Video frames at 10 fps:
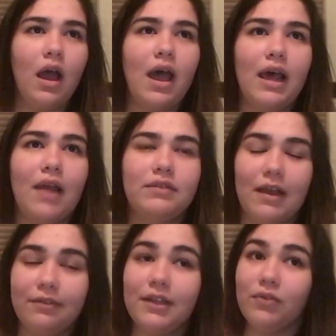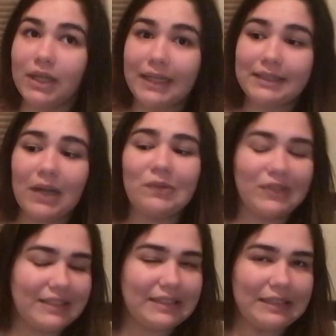And I've definitely realized that
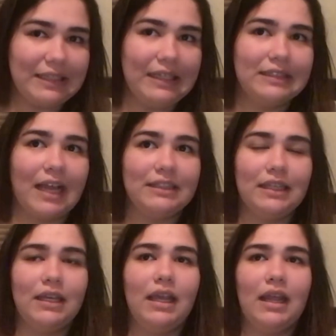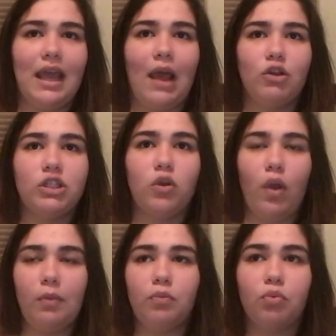recently because I did it and I was just
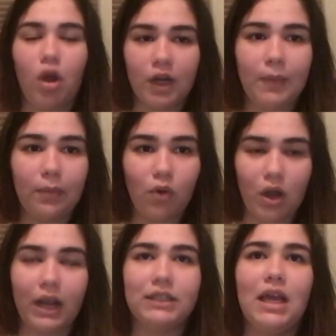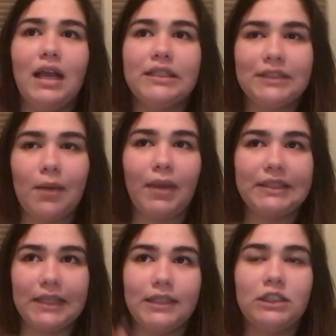going product by product, scent by
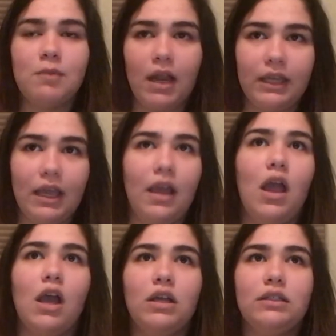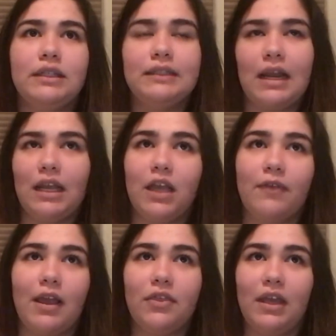scent, smelling it, deciding if
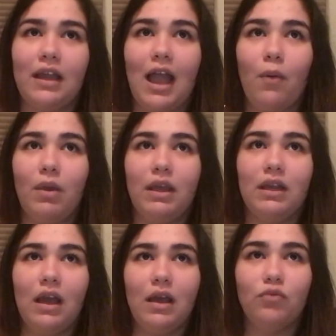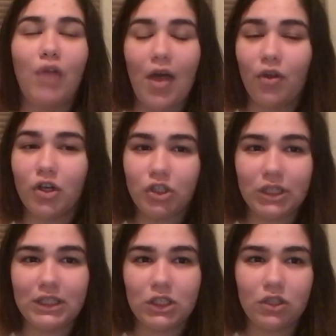I think I would rather
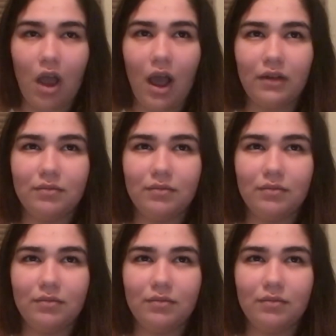just not,